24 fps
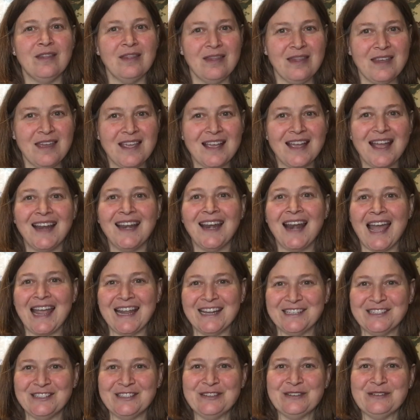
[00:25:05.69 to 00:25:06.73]
think I'd
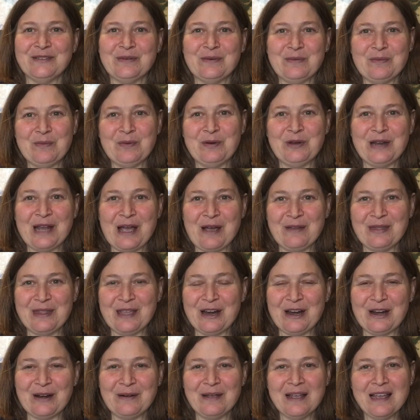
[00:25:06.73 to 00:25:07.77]
like to put out
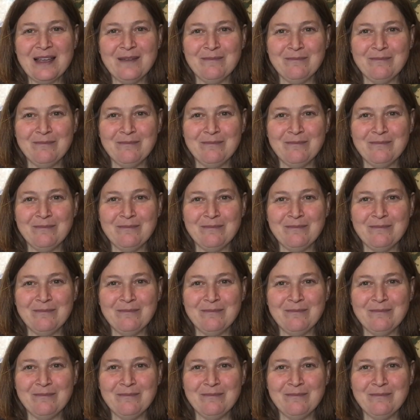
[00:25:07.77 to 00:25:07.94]
there,